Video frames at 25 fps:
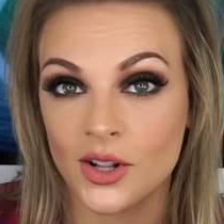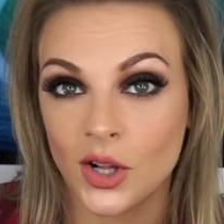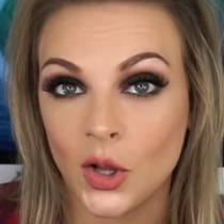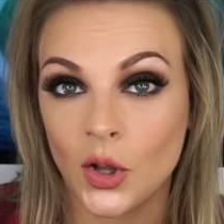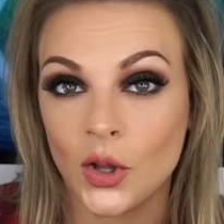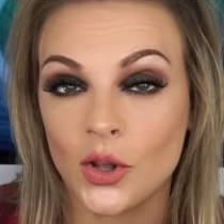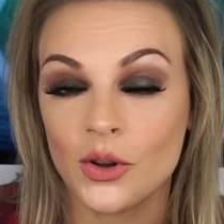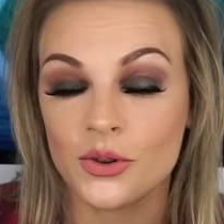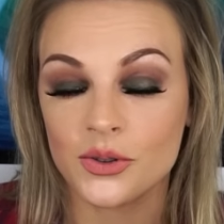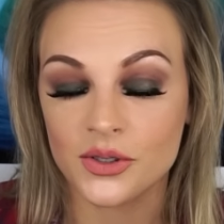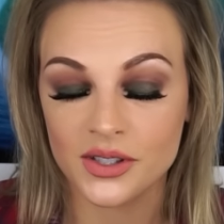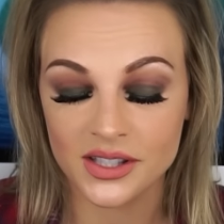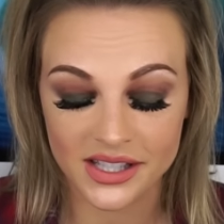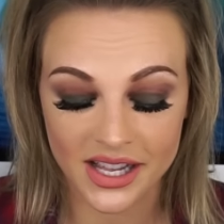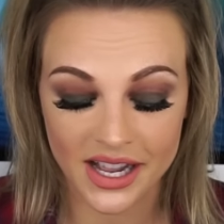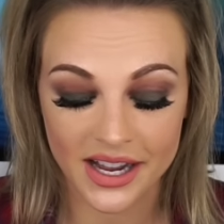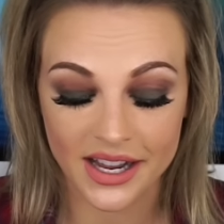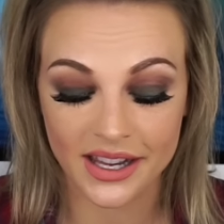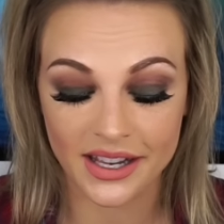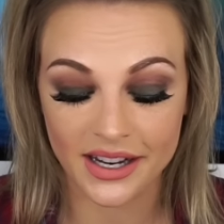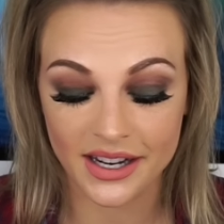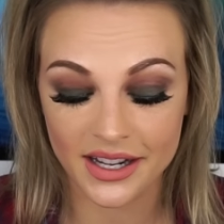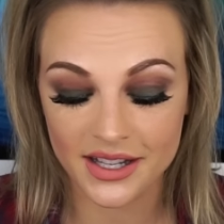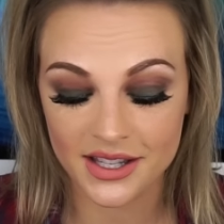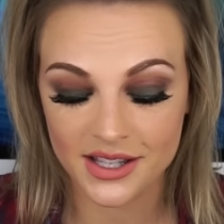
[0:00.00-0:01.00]
close
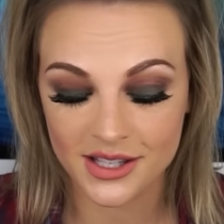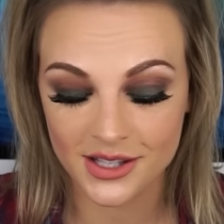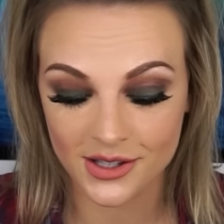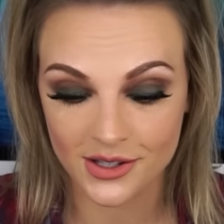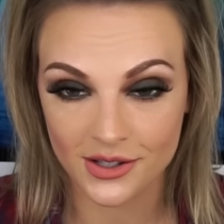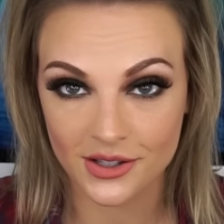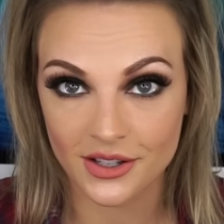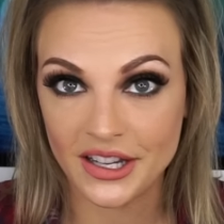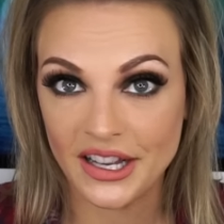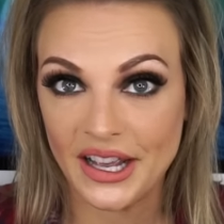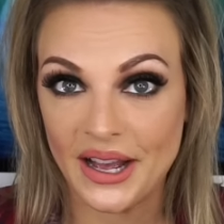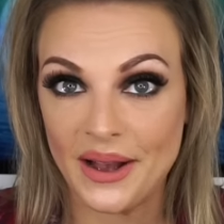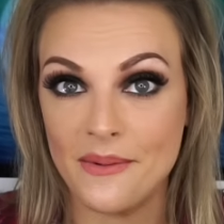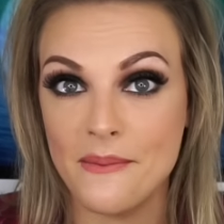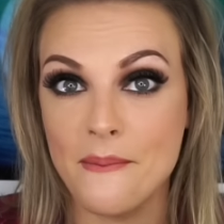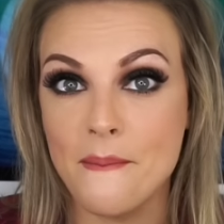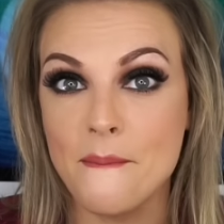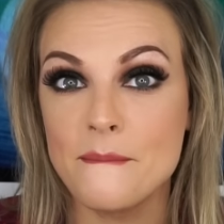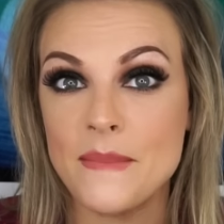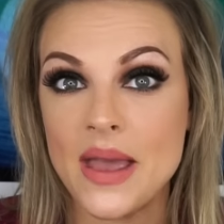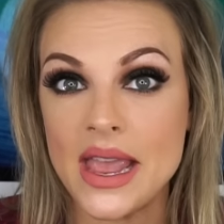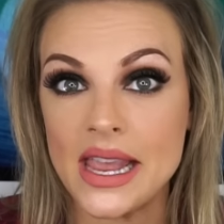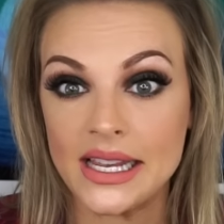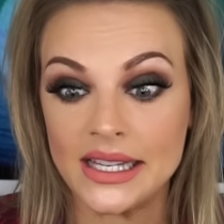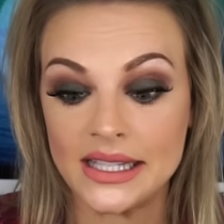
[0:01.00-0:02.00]
second. It's
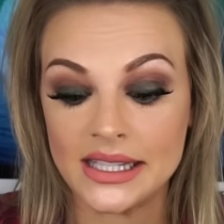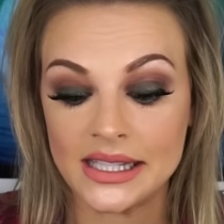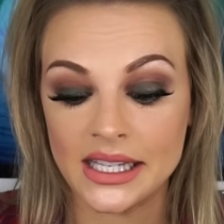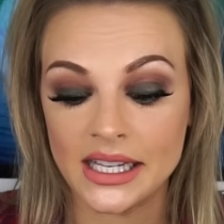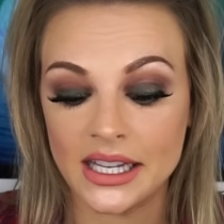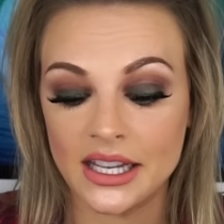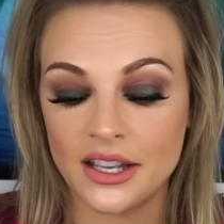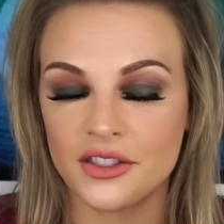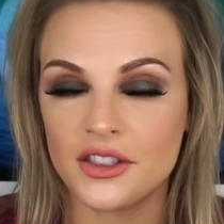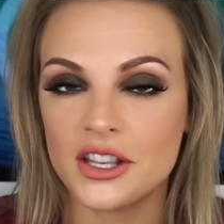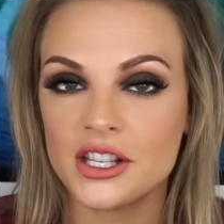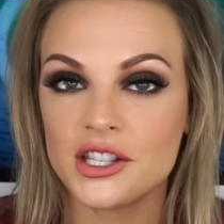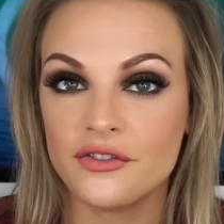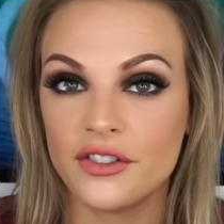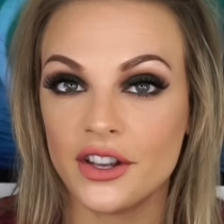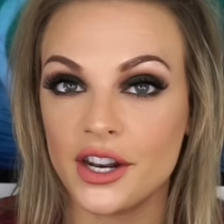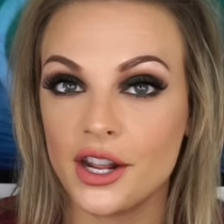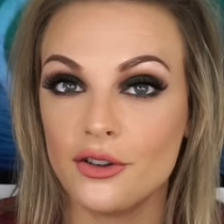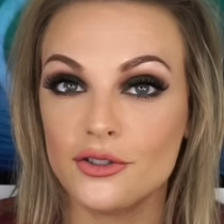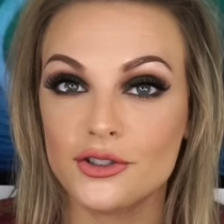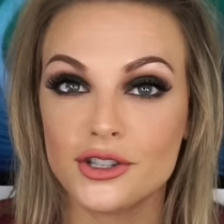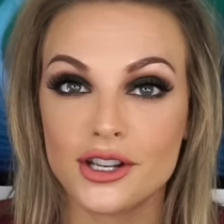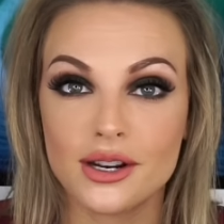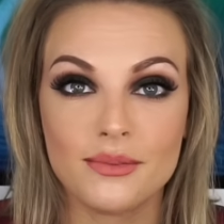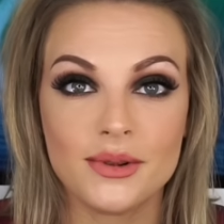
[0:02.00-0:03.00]
amazing. This
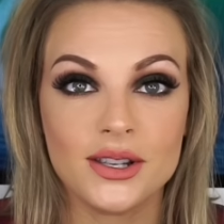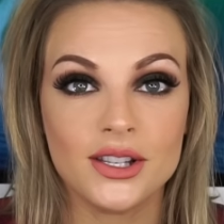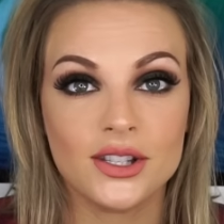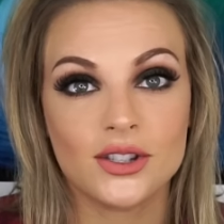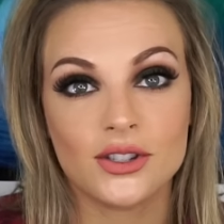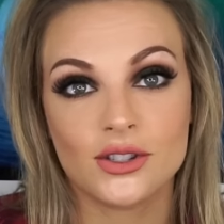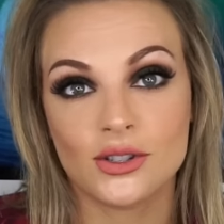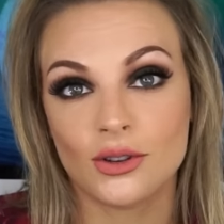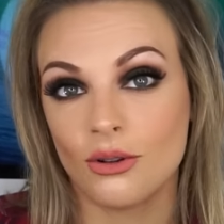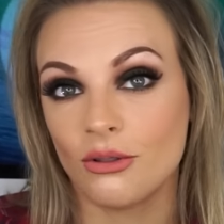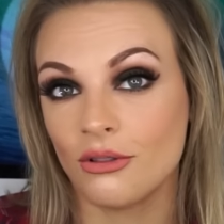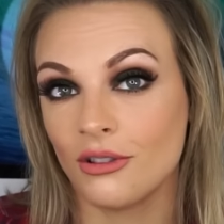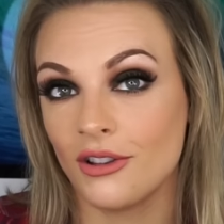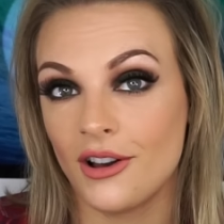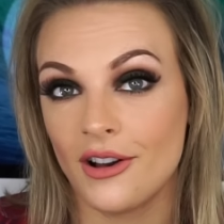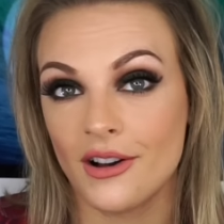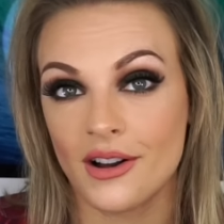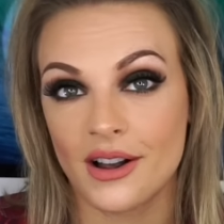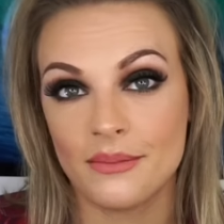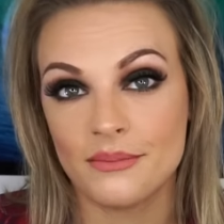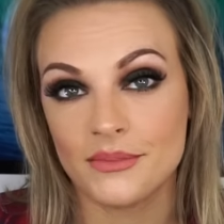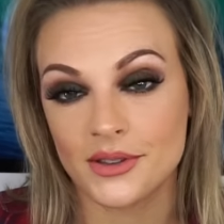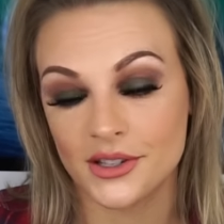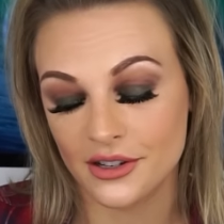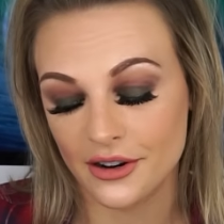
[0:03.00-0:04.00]
video is going to be so long,
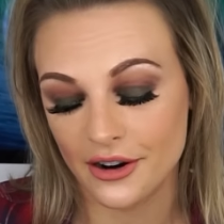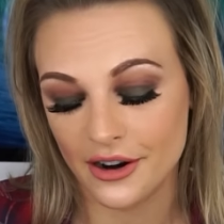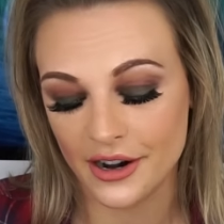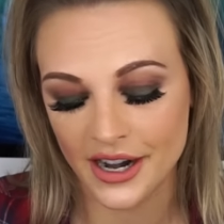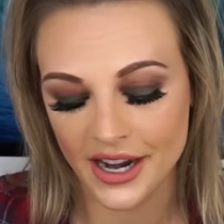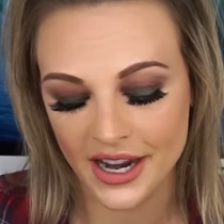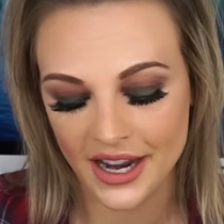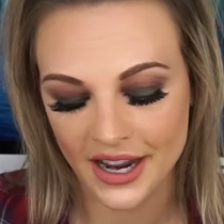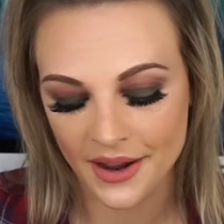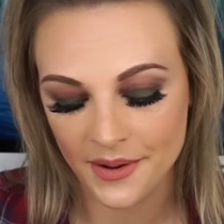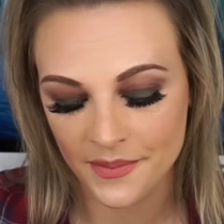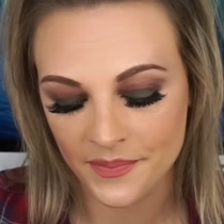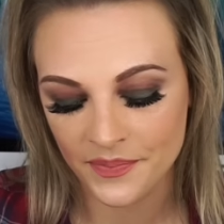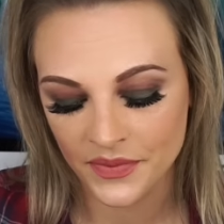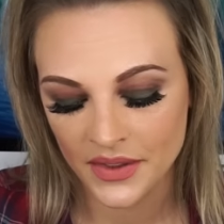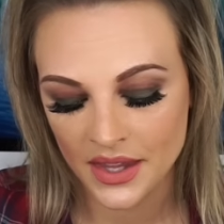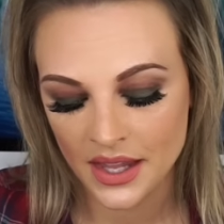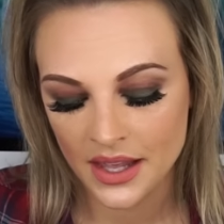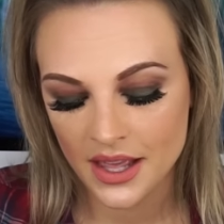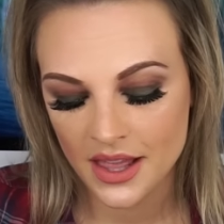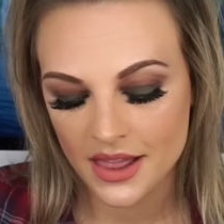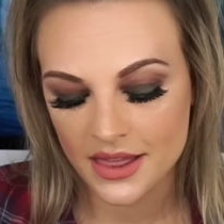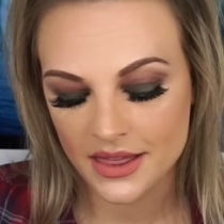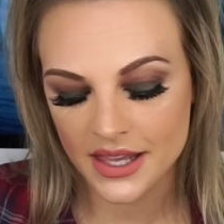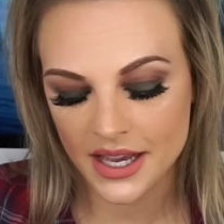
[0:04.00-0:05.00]
I'm sorry.
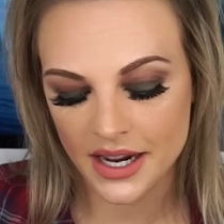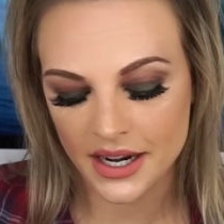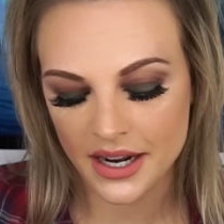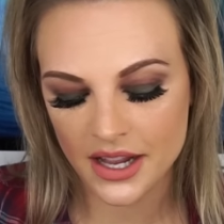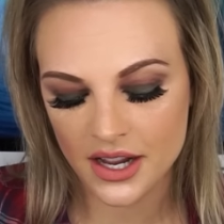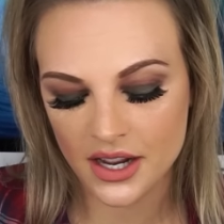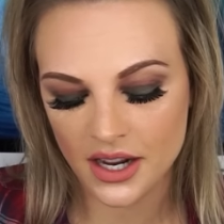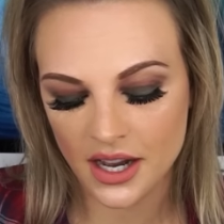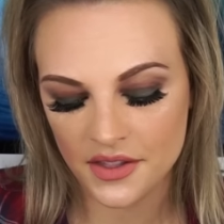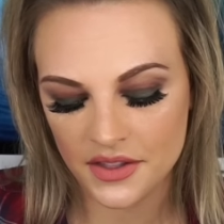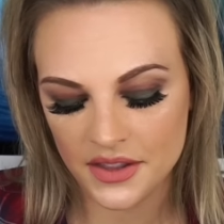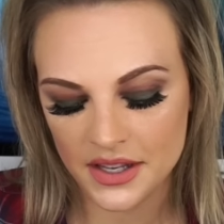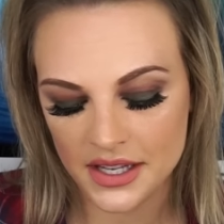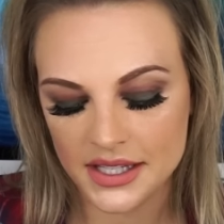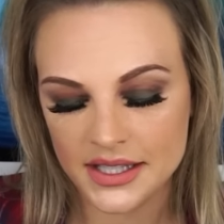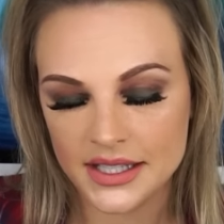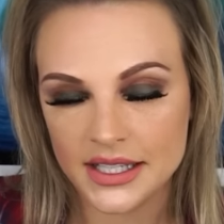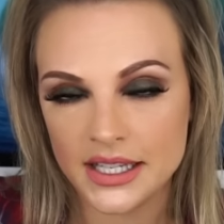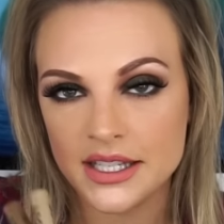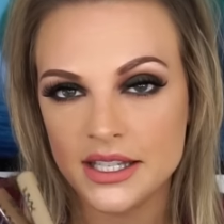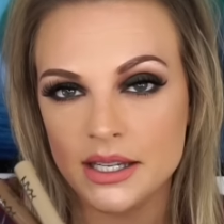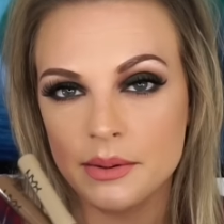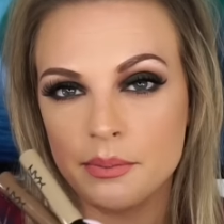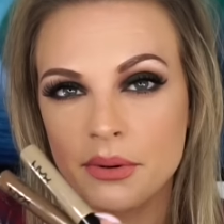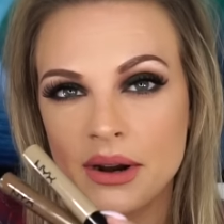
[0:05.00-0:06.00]
Then I got these
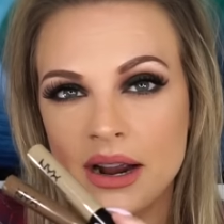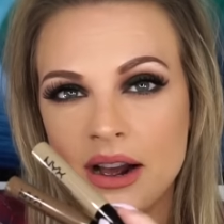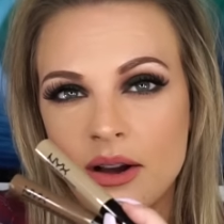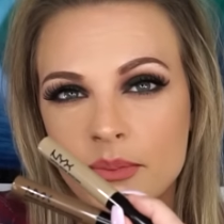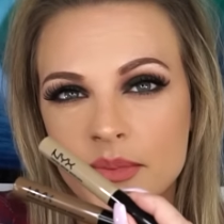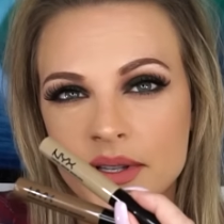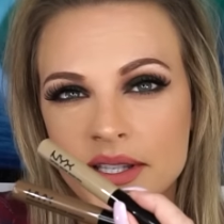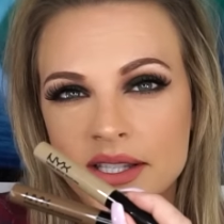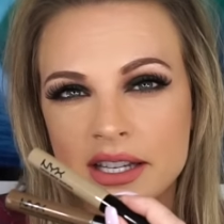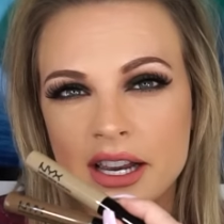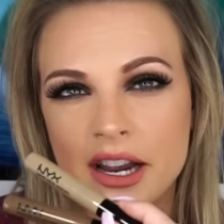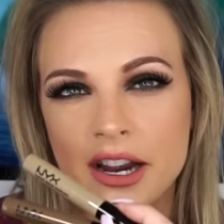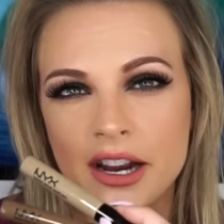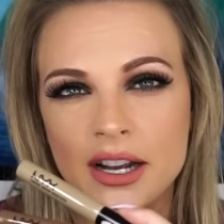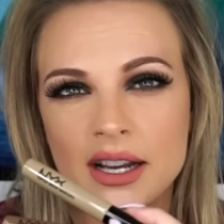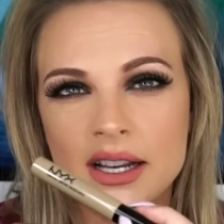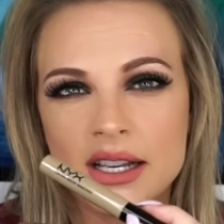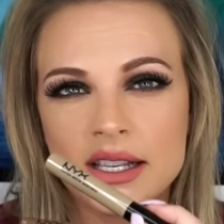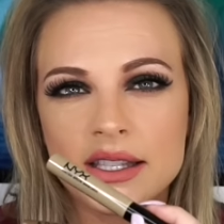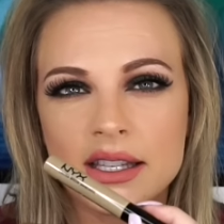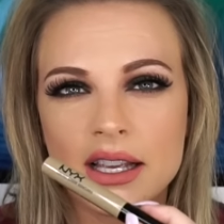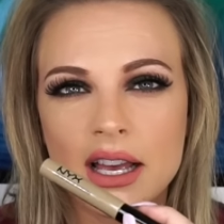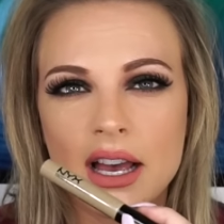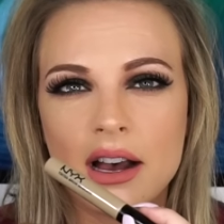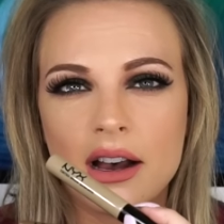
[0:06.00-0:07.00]
tinted brow
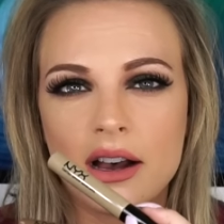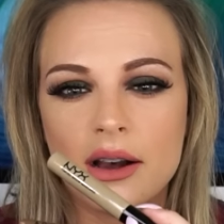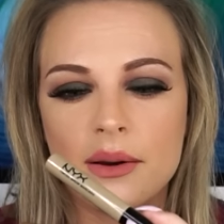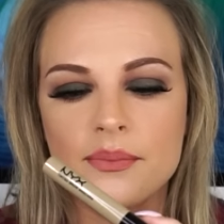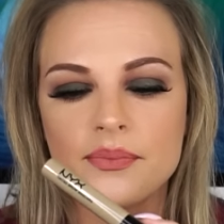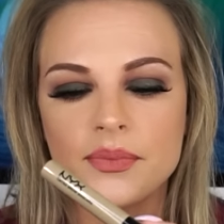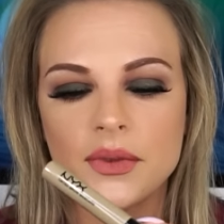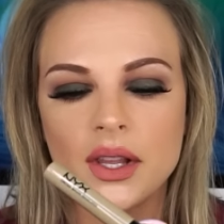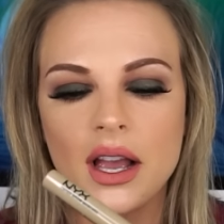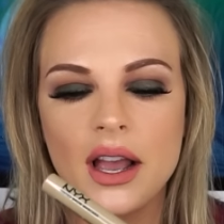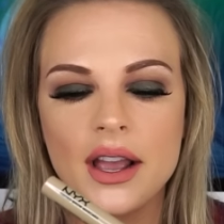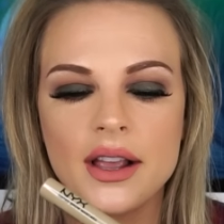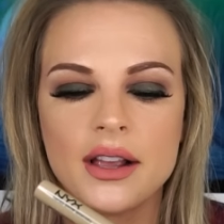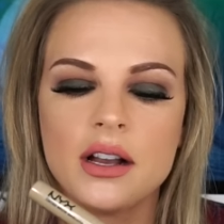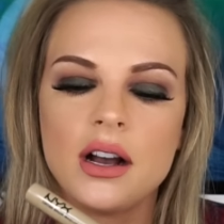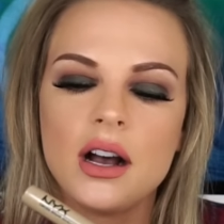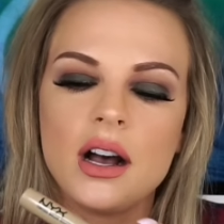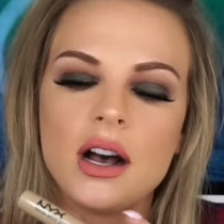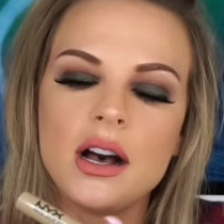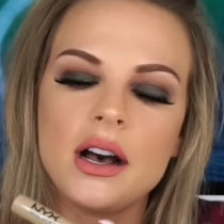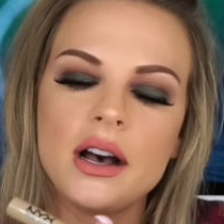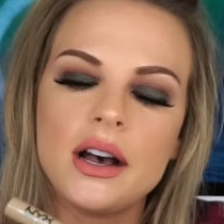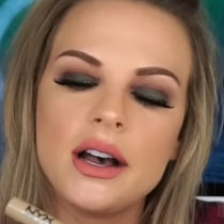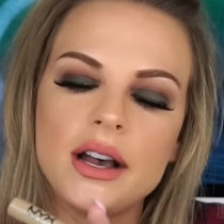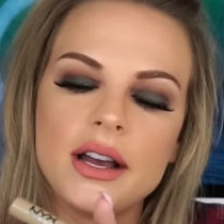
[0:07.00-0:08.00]
mascaras. Um, I
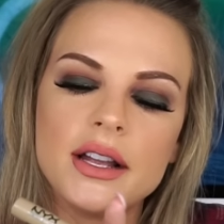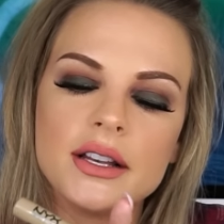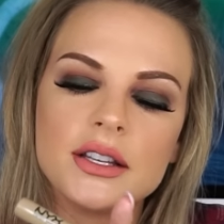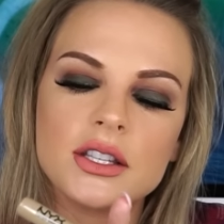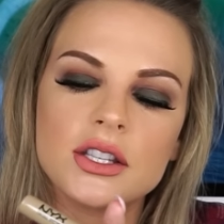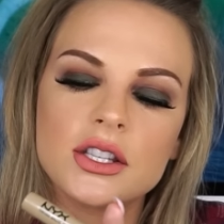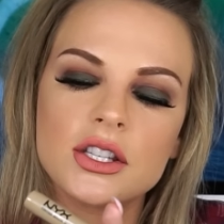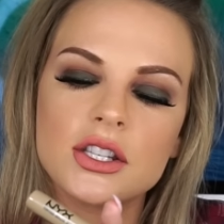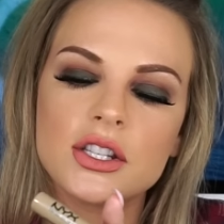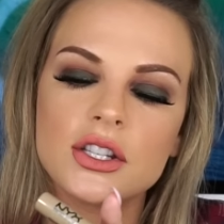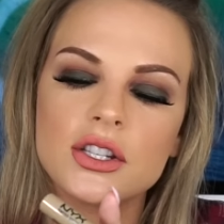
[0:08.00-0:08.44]
got